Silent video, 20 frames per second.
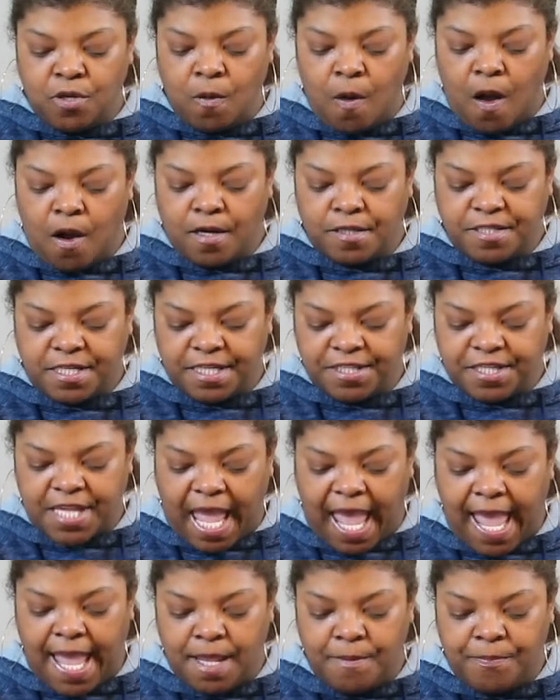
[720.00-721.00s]
you are
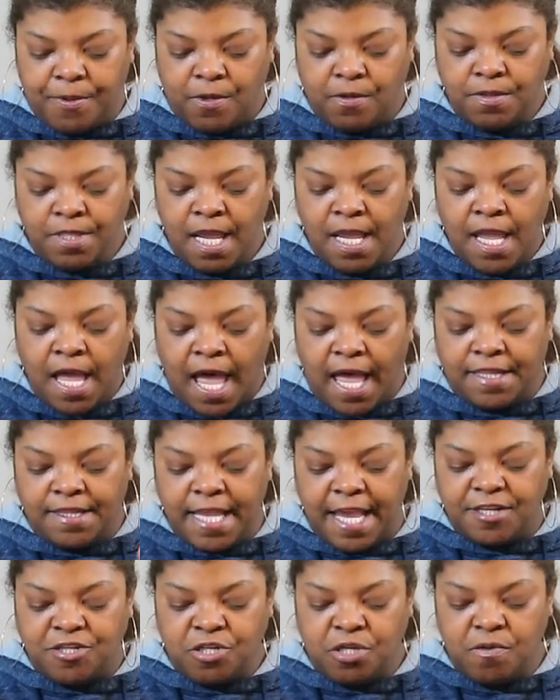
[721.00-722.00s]
disabled,
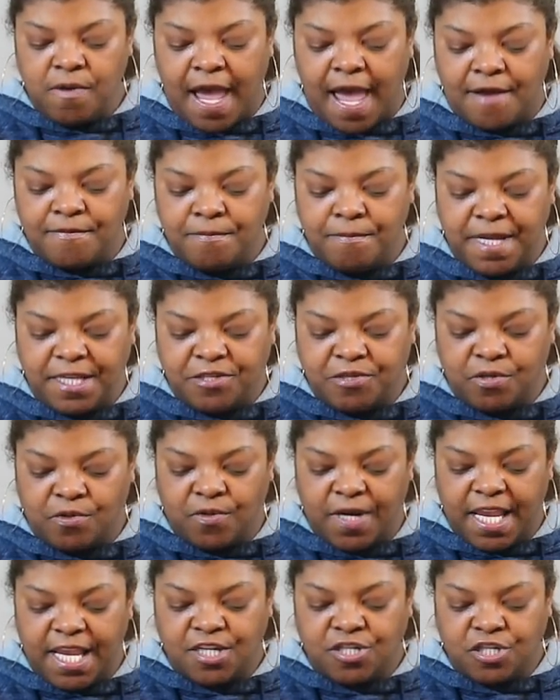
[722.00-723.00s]
unless you have
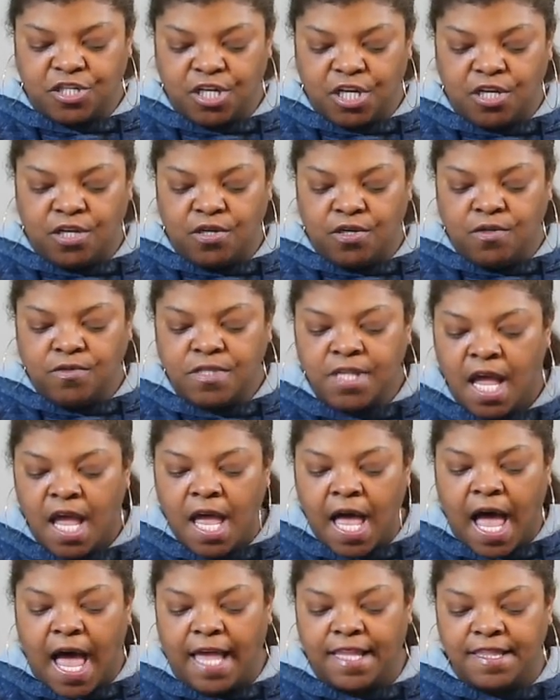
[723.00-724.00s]
mental issues,
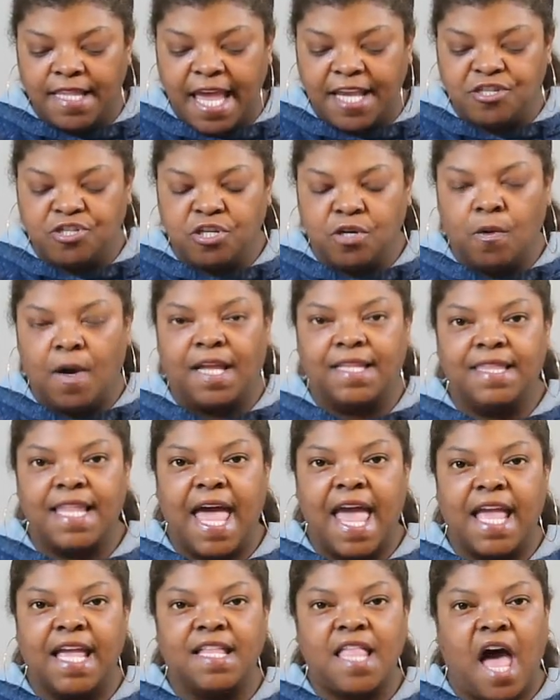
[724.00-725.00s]
unless you are
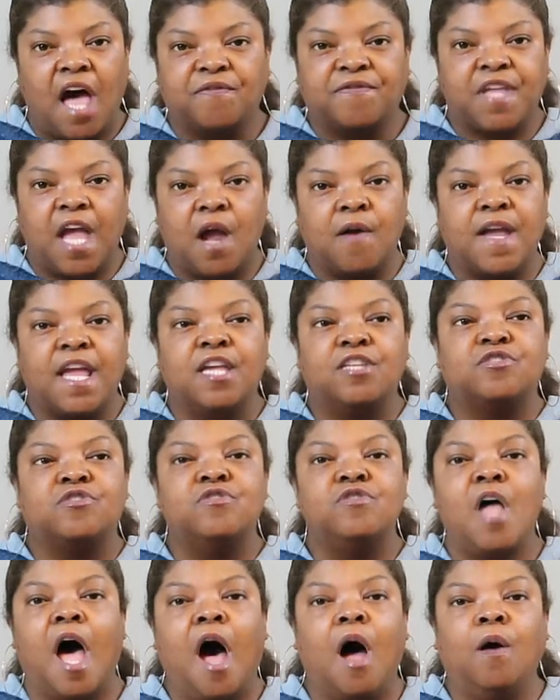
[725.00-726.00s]
laid off, there is
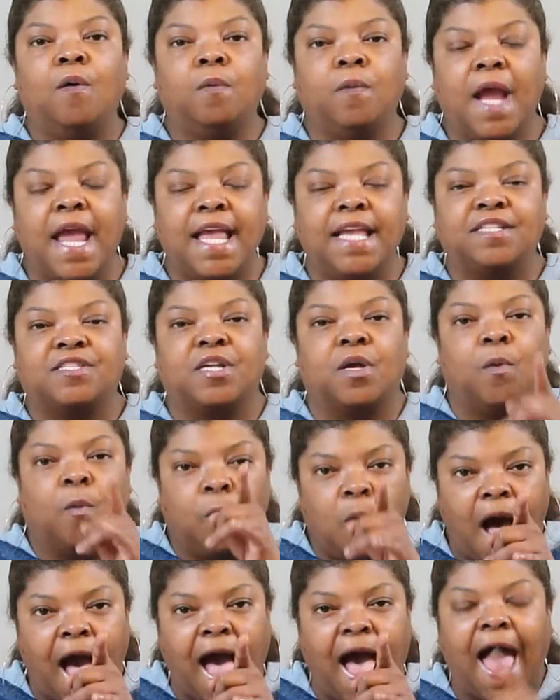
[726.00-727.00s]
no
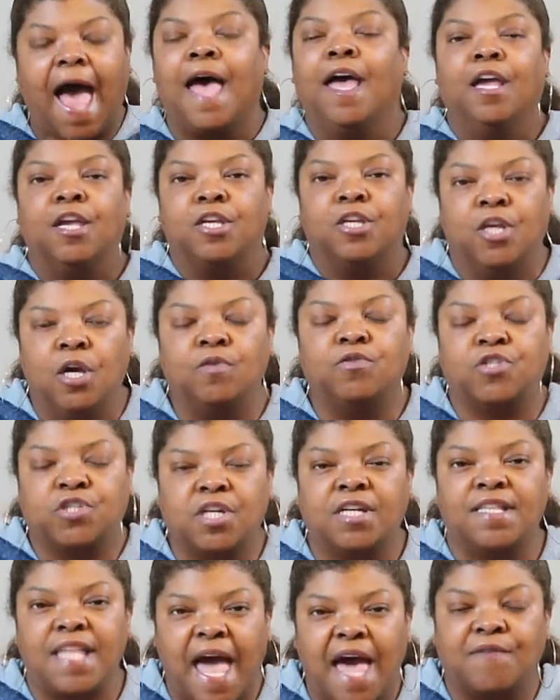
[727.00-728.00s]
reason why you
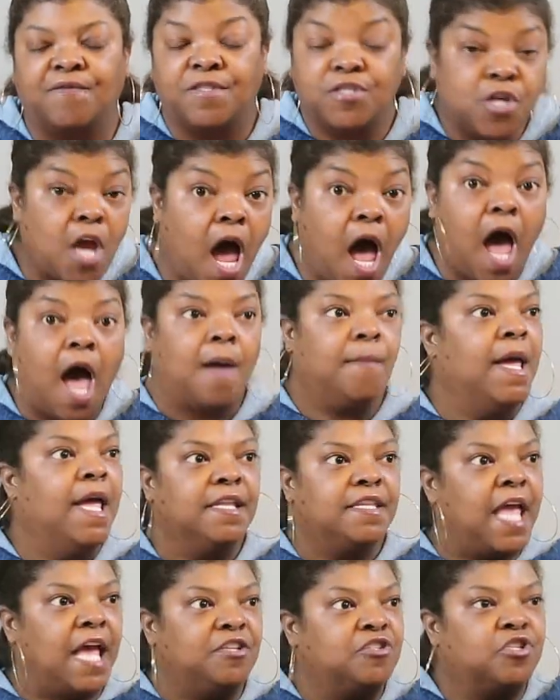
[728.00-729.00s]
shouldn't have a job.
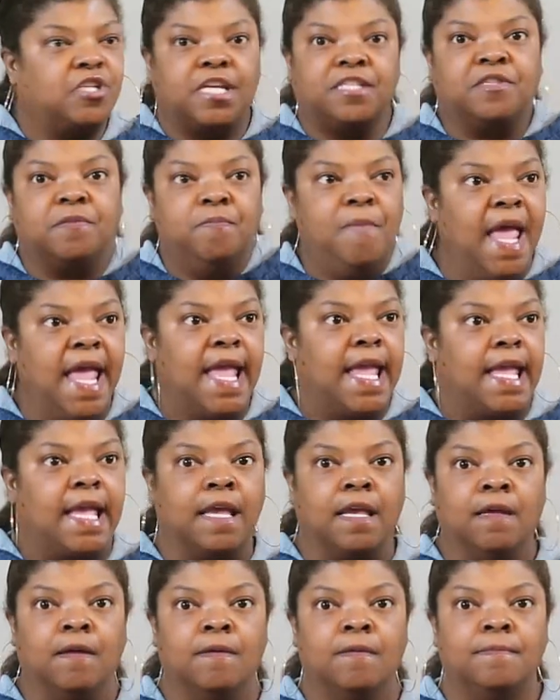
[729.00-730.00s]
That's just
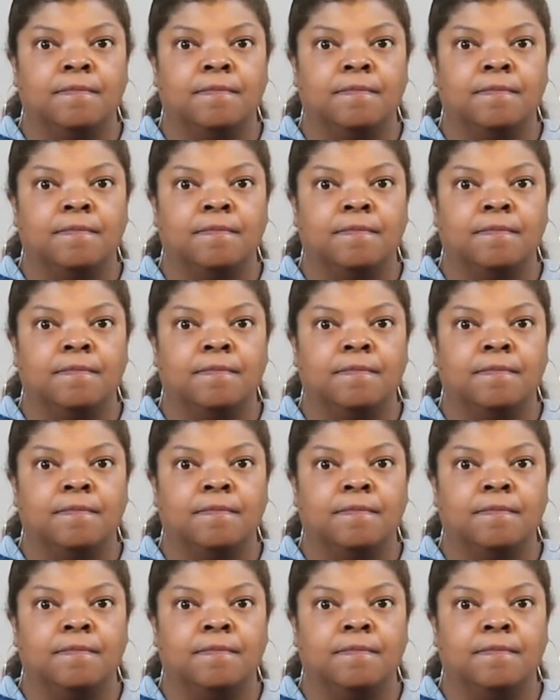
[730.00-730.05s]
me.